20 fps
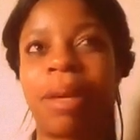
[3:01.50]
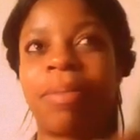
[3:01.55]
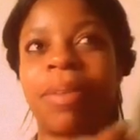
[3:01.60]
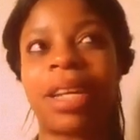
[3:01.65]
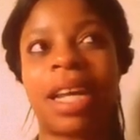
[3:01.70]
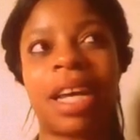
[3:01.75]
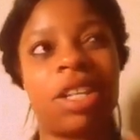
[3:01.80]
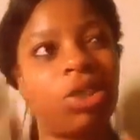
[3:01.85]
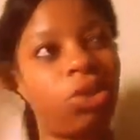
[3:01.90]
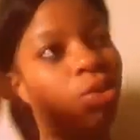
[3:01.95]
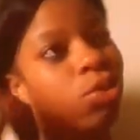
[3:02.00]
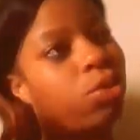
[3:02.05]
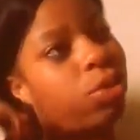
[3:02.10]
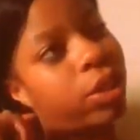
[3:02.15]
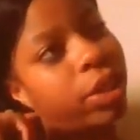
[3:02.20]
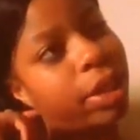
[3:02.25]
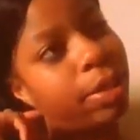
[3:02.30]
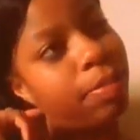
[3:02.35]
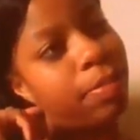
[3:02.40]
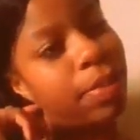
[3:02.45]
not
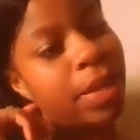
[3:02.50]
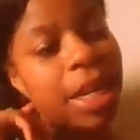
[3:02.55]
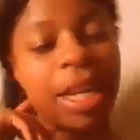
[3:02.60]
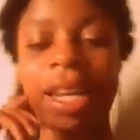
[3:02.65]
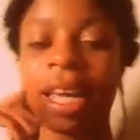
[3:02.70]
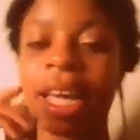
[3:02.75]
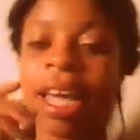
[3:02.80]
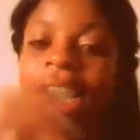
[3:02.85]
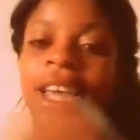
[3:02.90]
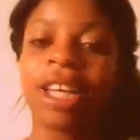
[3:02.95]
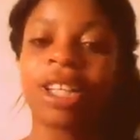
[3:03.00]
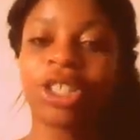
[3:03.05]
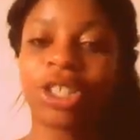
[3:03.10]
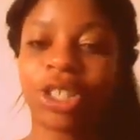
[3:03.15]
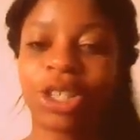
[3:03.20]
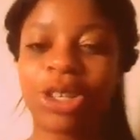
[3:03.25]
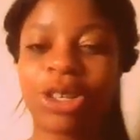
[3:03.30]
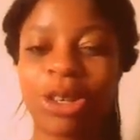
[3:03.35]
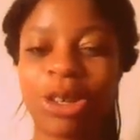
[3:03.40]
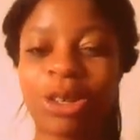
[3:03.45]
jewelry, but
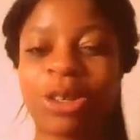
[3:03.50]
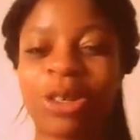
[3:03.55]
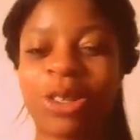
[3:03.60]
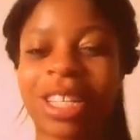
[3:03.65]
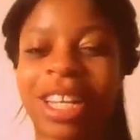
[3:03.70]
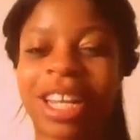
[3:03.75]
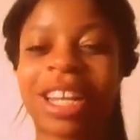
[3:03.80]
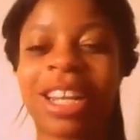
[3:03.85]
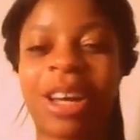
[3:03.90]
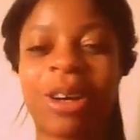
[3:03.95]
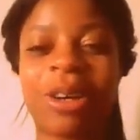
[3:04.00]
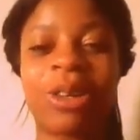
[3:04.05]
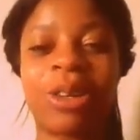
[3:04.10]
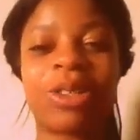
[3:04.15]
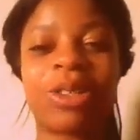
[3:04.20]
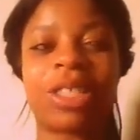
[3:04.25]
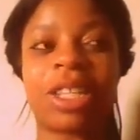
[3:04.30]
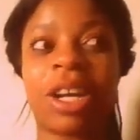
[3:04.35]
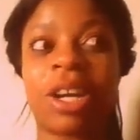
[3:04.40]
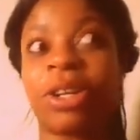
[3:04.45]
shoes,
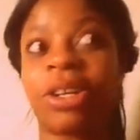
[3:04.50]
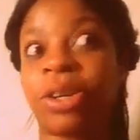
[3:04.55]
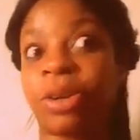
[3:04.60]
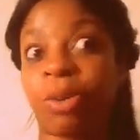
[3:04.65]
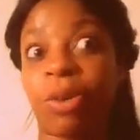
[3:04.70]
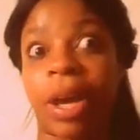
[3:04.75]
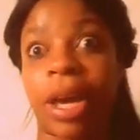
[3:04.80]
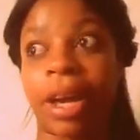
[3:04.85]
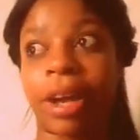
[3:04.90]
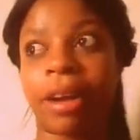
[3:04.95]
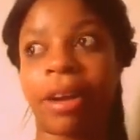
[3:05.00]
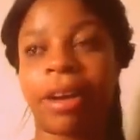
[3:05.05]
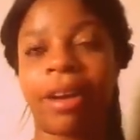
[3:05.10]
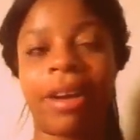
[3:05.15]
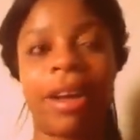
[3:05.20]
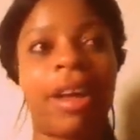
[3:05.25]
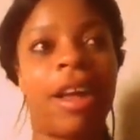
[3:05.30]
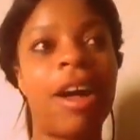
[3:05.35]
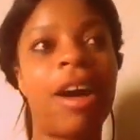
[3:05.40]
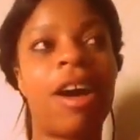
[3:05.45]
clothes, underwear,
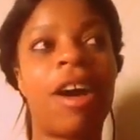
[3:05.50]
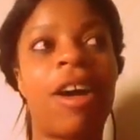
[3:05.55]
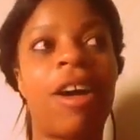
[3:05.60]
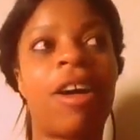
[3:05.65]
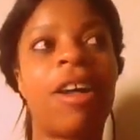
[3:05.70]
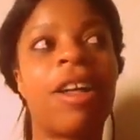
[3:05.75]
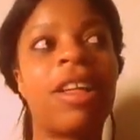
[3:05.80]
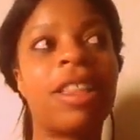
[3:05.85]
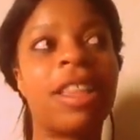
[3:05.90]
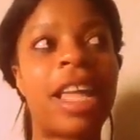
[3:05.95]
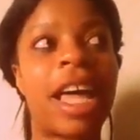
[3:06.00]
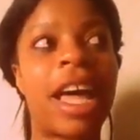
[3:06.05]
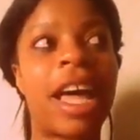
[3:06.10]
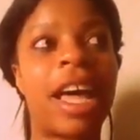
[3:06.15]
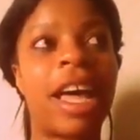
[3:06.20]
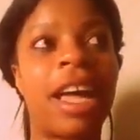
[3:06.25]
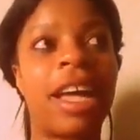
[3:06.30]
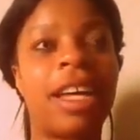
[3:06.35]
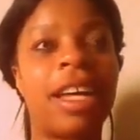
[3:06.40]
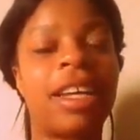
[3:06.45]
all
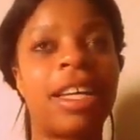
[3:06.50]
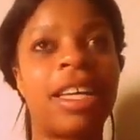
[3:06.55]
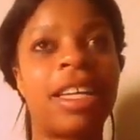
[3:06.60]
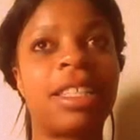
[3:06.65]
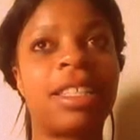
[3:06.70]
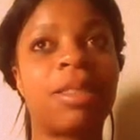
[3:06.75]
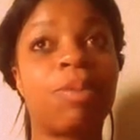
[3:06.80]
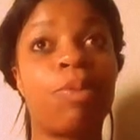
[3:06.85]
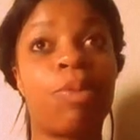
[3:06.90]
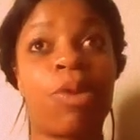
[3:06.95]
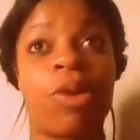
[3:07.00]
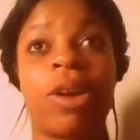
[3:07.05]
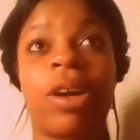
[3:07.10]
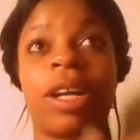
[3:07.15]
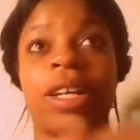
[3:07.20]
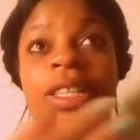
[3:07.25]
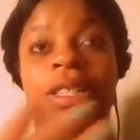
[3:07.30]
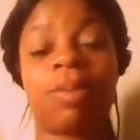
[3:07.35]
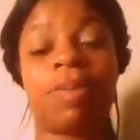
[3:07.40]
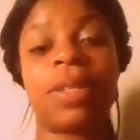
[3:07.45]
that is more
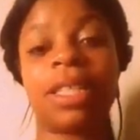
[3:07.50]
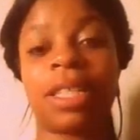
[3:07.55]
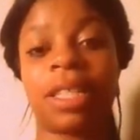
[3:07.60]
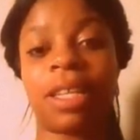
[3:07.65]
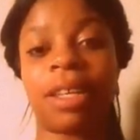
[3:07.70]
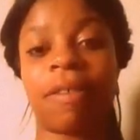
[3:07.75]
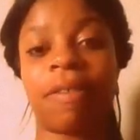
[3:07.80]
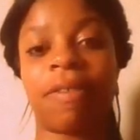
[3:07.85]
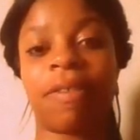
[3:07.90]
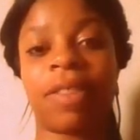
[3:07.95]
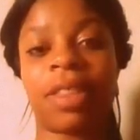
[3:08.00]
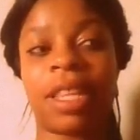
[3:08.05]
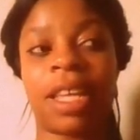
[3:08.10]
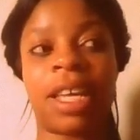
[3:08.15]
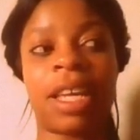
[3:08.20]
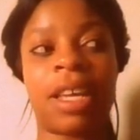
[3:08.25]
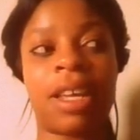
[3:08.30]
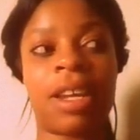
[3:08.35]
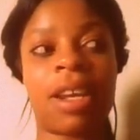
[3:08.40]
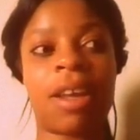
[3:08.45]
expensive
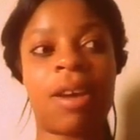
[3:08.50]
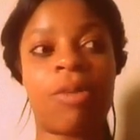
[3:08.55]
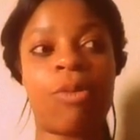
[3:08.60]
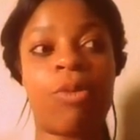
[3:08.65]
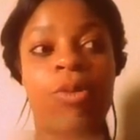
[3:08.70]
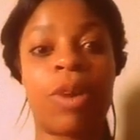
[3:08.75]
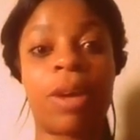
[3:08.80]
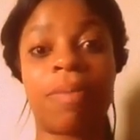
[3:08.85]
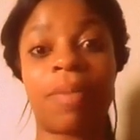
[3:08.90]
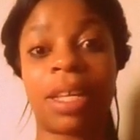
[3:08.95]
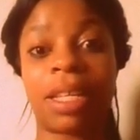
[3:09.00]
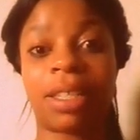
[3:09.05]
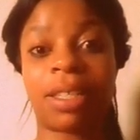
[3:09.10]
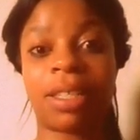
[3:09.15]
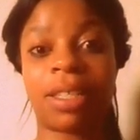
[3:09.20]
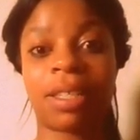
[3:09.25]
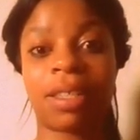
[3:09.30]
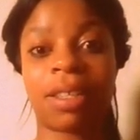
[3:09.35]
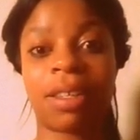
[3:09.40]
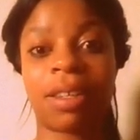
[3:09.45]
than
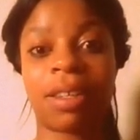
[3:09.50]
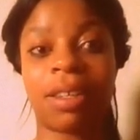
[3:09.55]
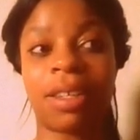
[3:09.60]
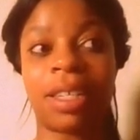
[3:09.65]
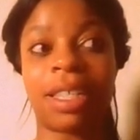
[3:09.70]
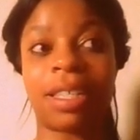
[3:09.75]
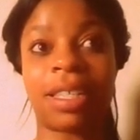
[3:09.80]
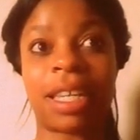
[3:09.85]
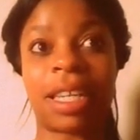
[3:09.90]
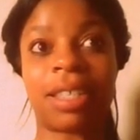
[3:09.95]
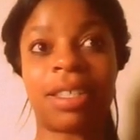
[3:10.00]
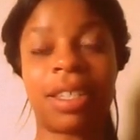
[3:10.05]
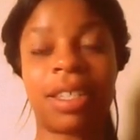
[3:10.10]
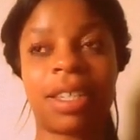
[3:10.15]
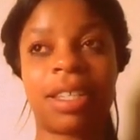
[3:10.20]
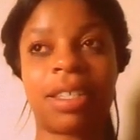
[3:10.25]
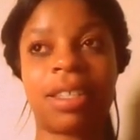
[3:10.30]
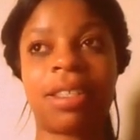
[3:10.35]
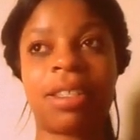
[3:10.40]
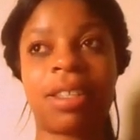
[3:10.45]
women's
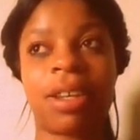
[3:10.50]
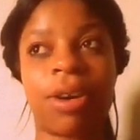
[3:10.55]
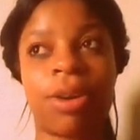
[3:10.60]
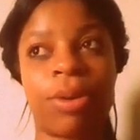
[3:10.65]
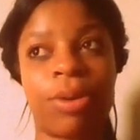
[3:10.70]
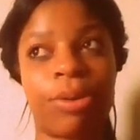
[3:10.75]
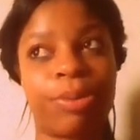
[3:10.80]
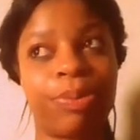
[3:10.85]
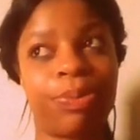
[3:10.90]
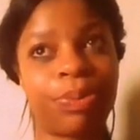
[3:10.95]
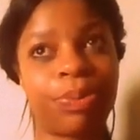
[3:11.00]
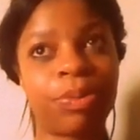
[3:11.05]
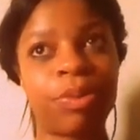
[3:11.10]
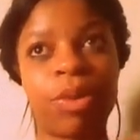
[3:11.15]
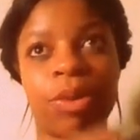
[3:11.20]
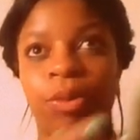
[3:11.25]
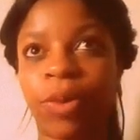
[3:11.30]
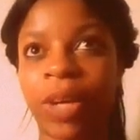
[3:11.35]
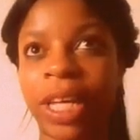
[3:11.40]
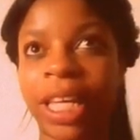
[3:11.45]
necessities. So
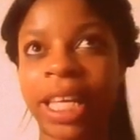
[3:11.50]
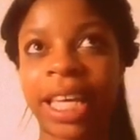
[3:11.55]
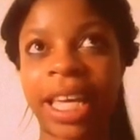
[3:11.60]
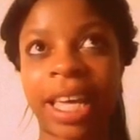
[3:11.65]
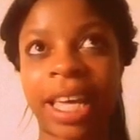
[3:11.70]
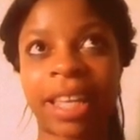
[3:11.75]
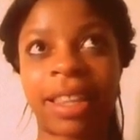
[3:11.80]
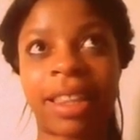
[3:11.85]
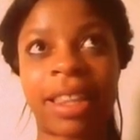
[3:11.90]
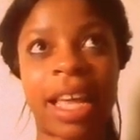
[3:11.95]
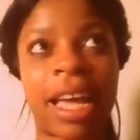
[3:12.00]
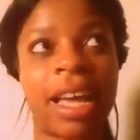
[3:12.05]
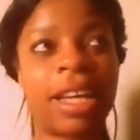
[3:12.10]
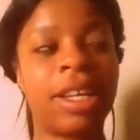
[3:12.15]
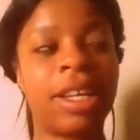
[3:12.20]
we get that,